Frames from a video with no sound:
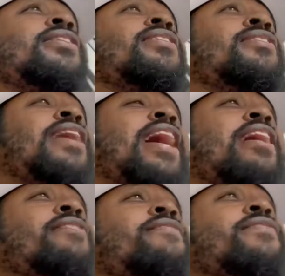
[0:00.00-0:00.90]
you know,
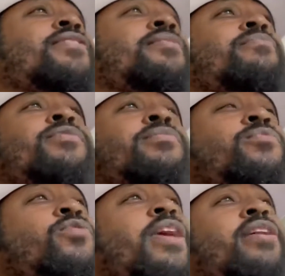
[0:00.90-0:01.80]
have some, some
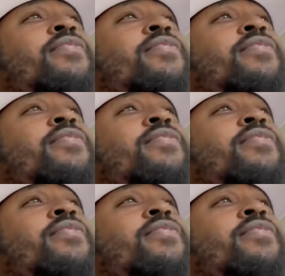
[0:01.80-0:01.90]
great,